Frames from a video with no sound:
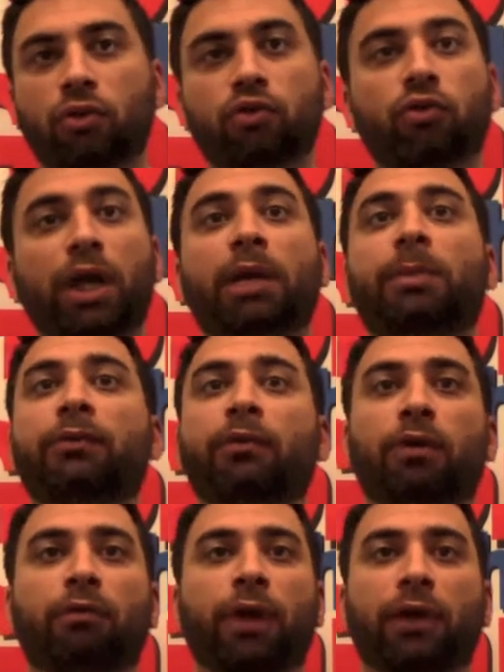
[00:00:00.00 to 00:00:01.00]
drain me
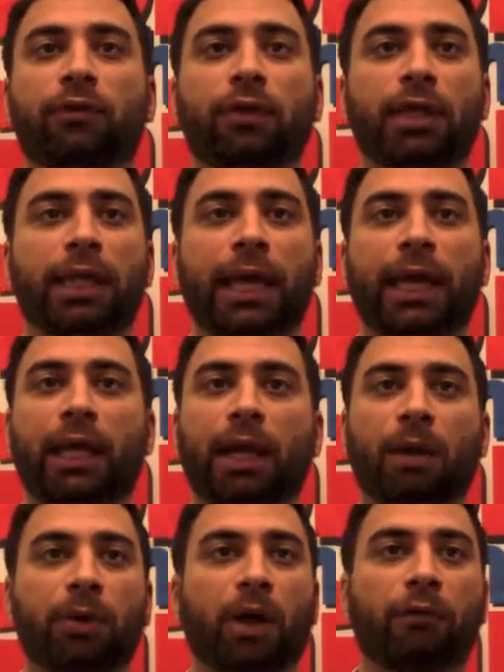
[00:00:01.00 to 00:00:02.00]
for the rest of the day and
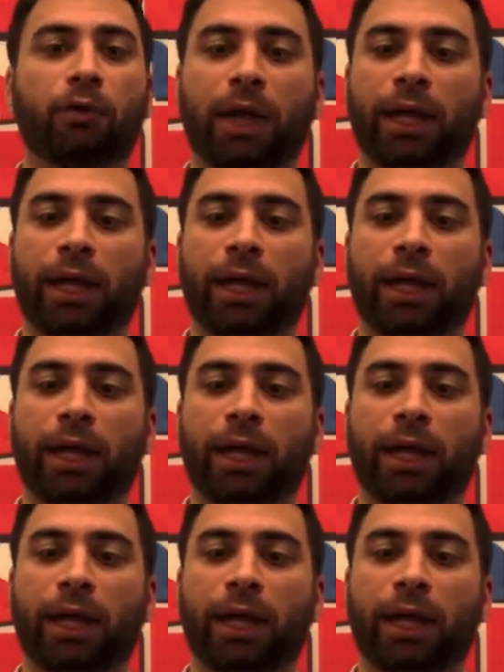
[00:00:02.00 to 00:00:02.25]
I'd be awful.